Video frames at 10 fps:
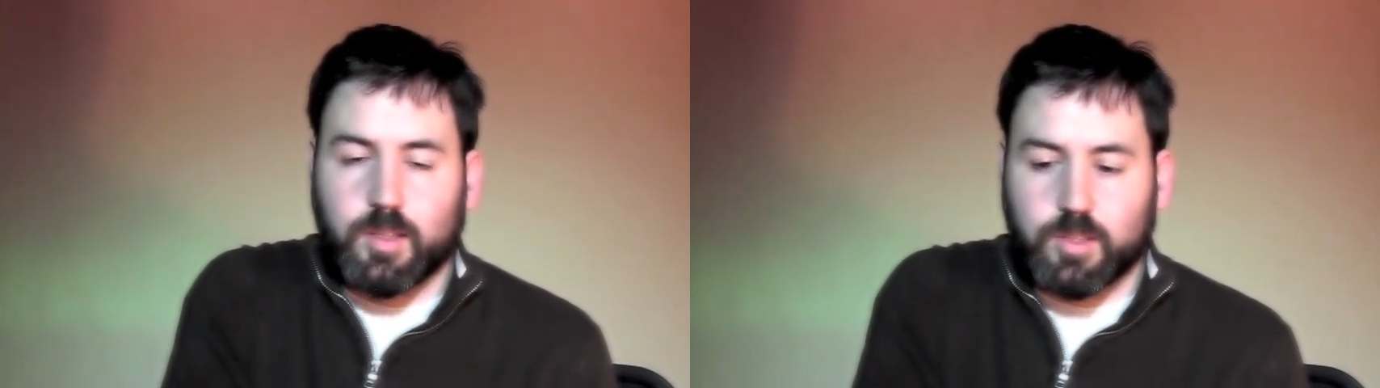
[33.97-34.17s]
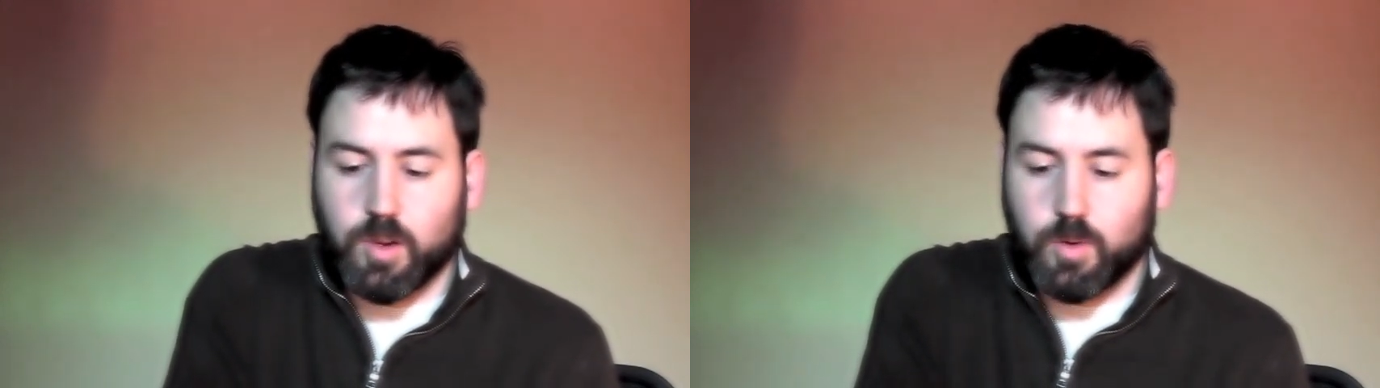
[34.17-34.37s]

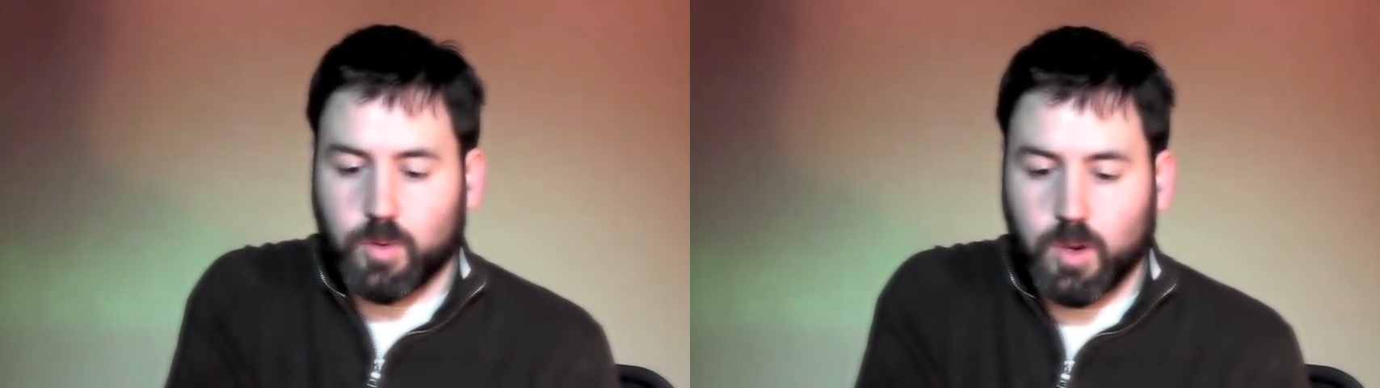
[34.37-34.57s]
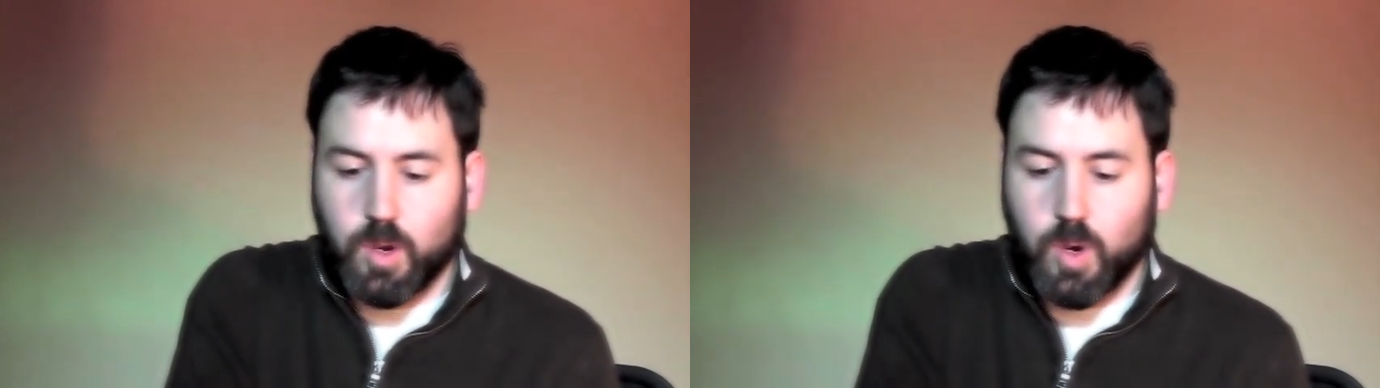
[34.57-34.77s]
And
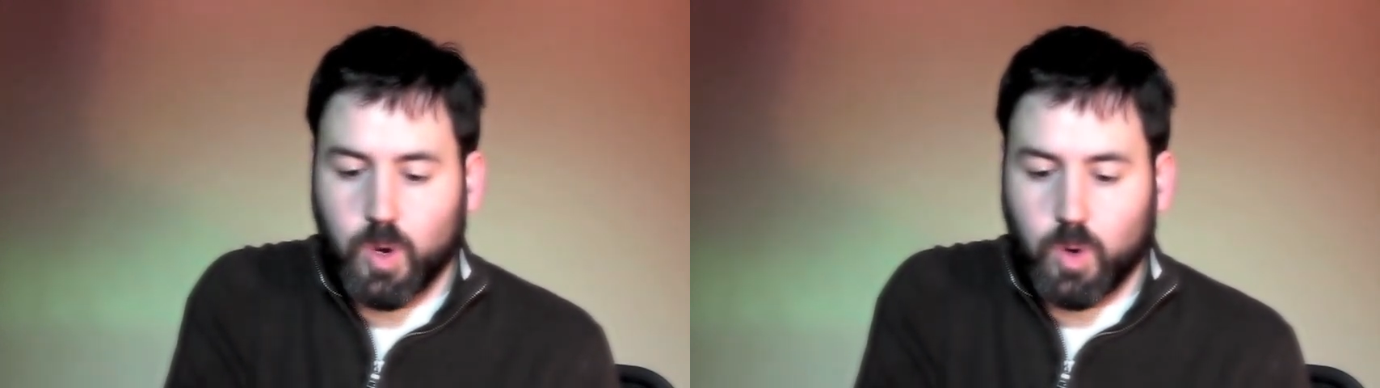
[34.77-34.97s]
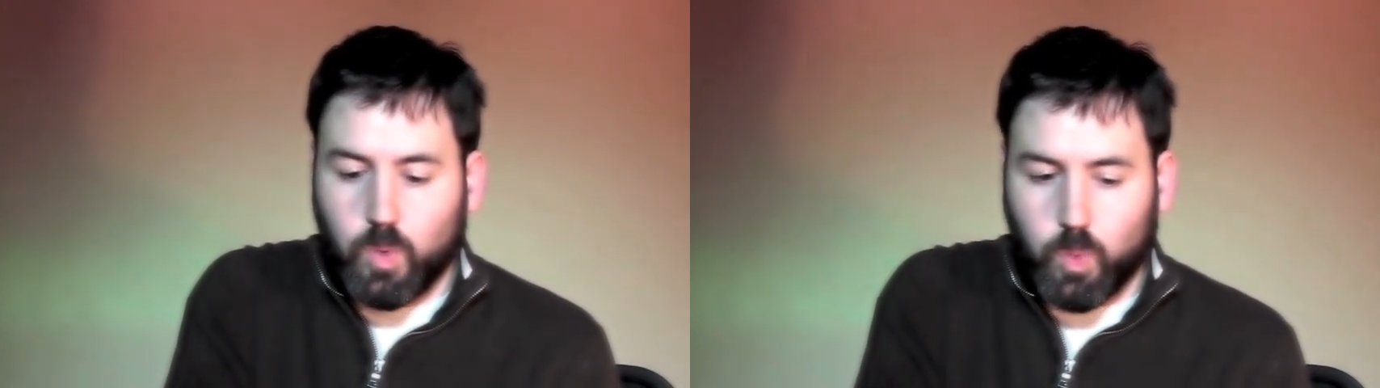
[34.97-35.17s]
so
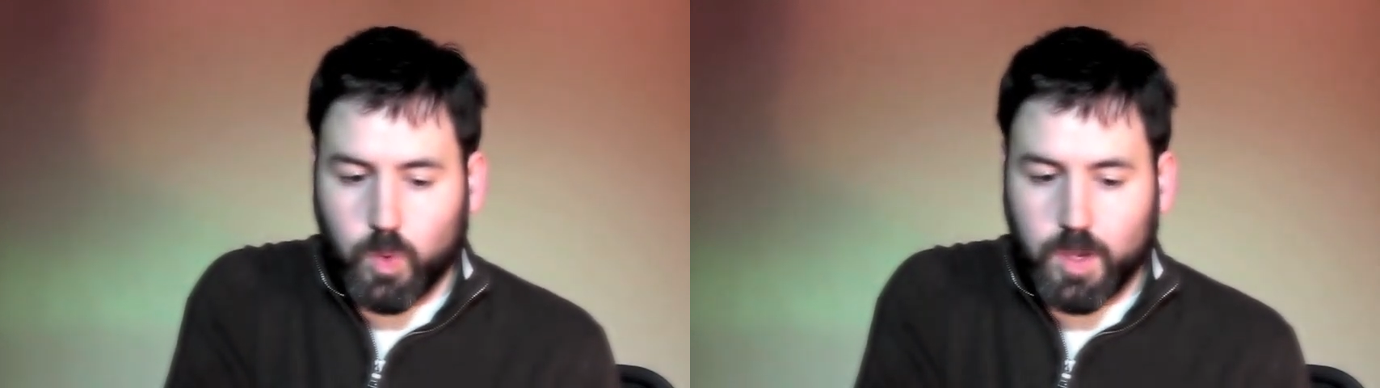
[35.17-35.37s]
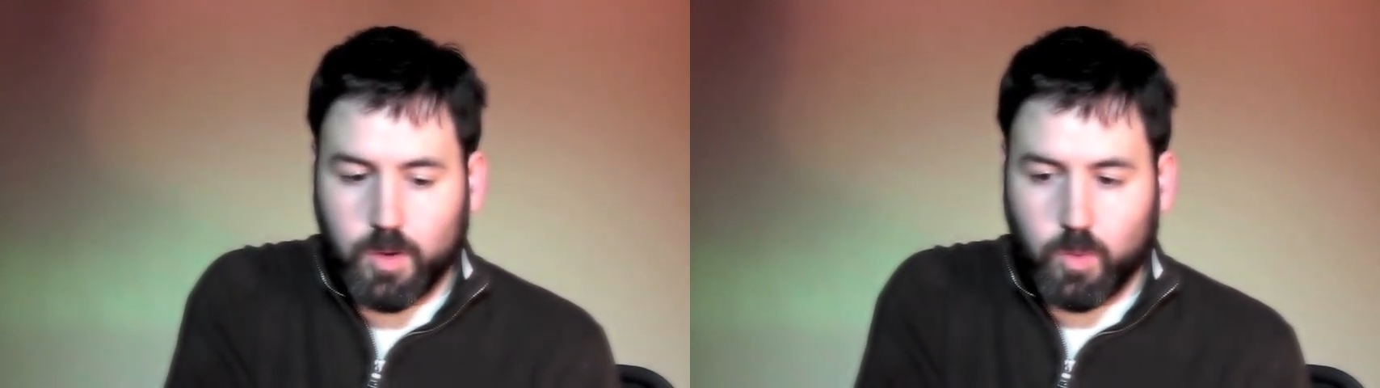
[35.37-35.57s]

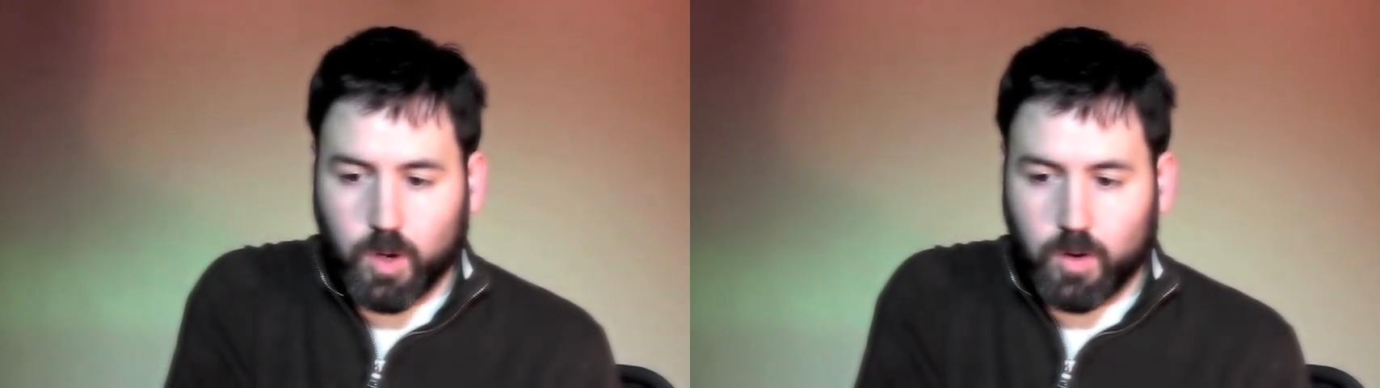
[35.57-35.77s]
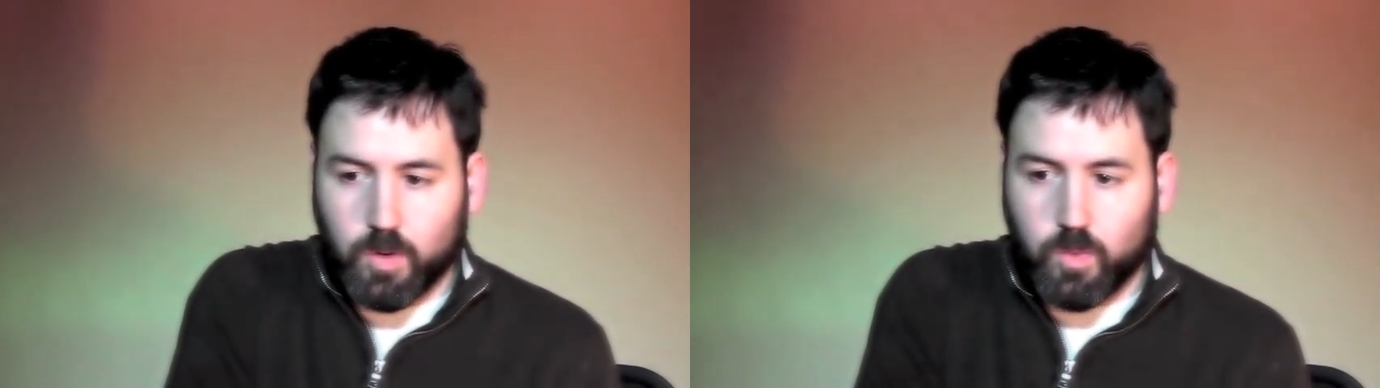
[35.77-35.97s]
we
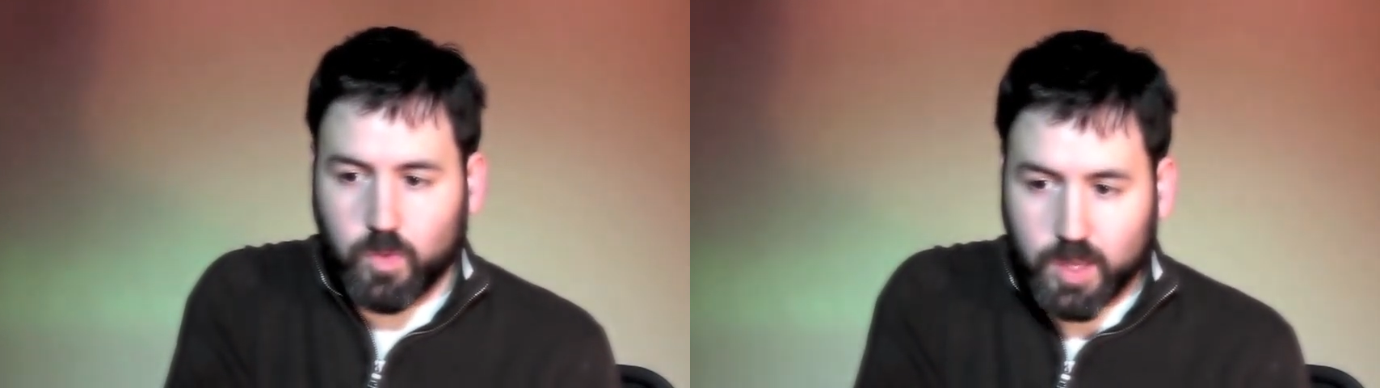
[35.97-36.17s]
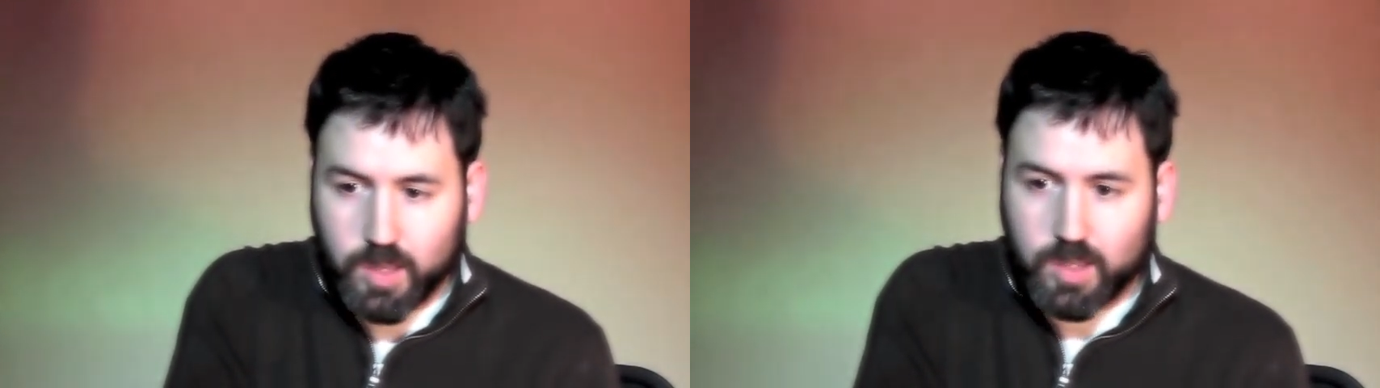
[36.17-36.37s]
were
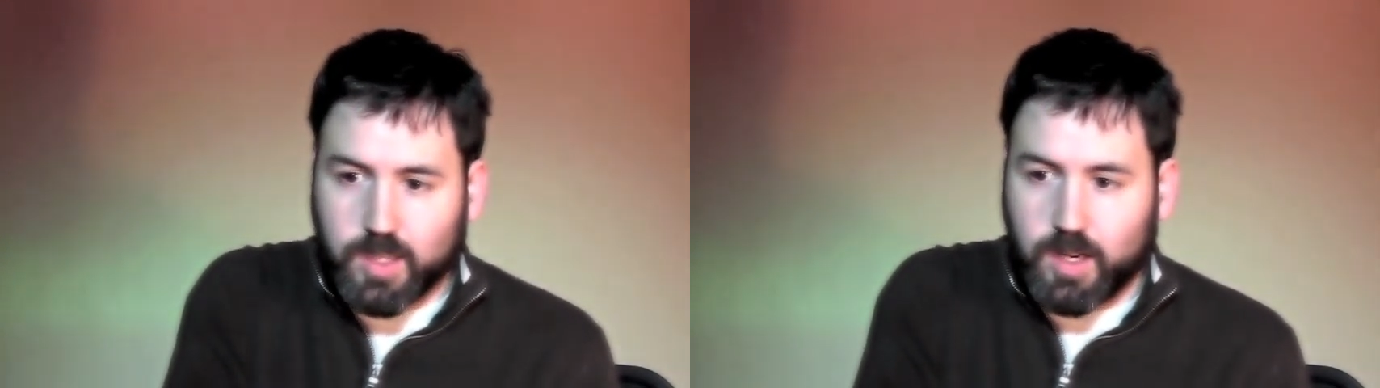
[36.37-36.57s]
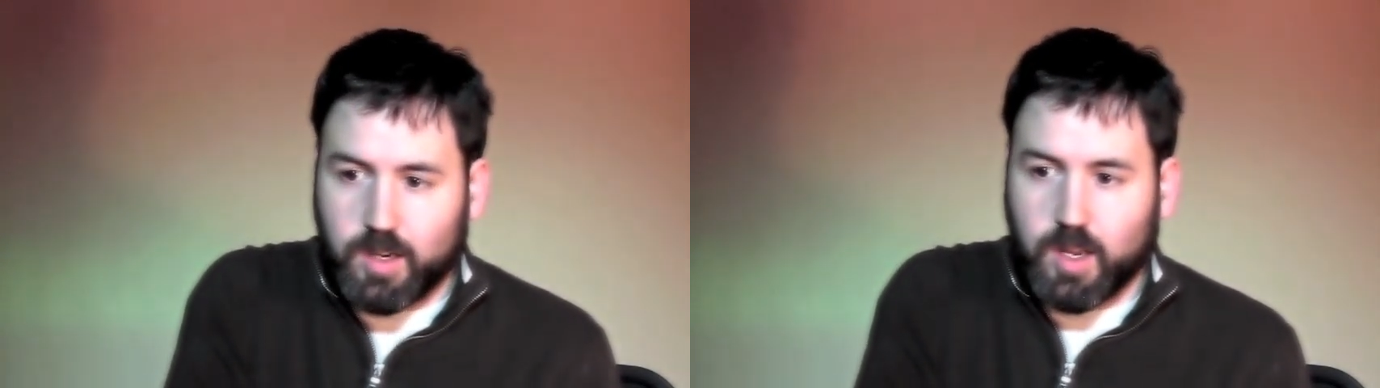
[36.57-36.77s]
really
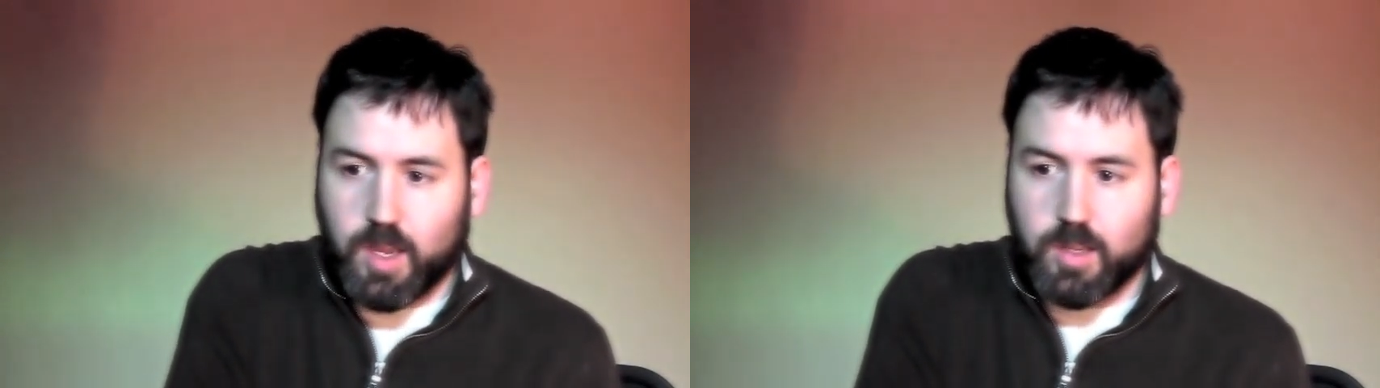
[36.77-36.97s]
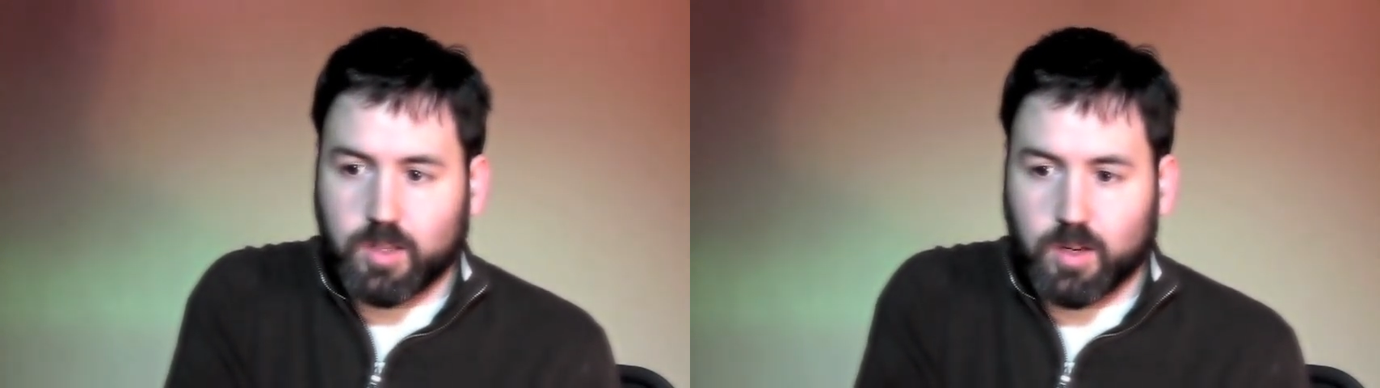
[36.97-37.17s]
excited to
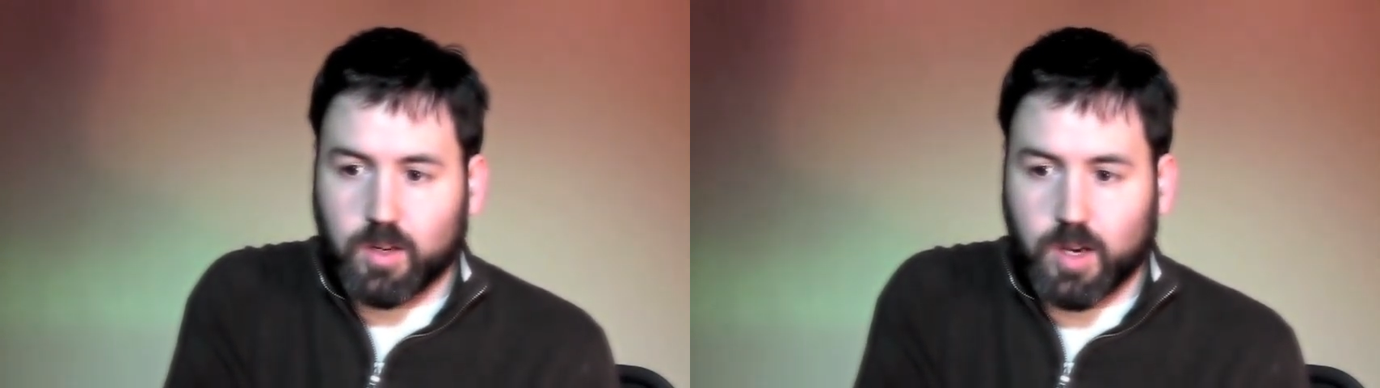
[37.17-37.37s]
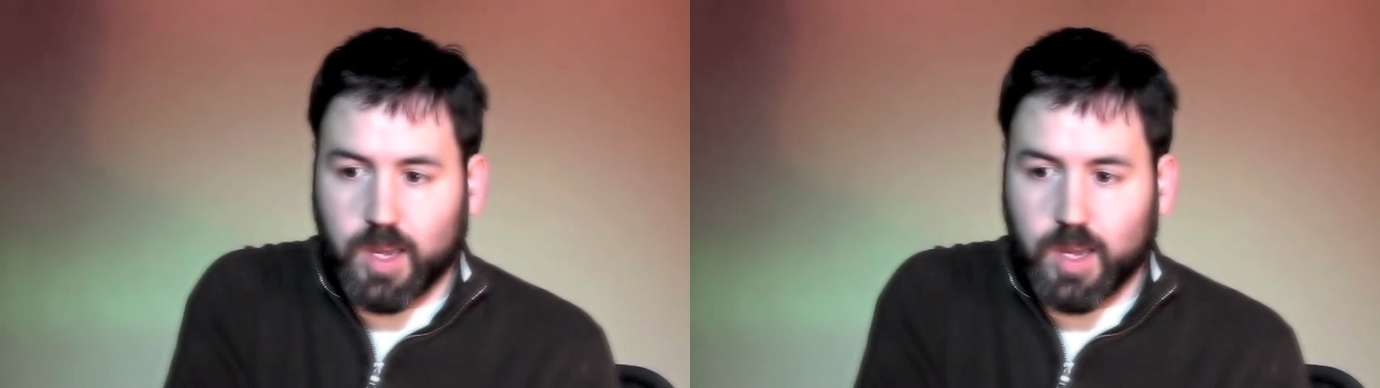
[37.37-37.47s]
enter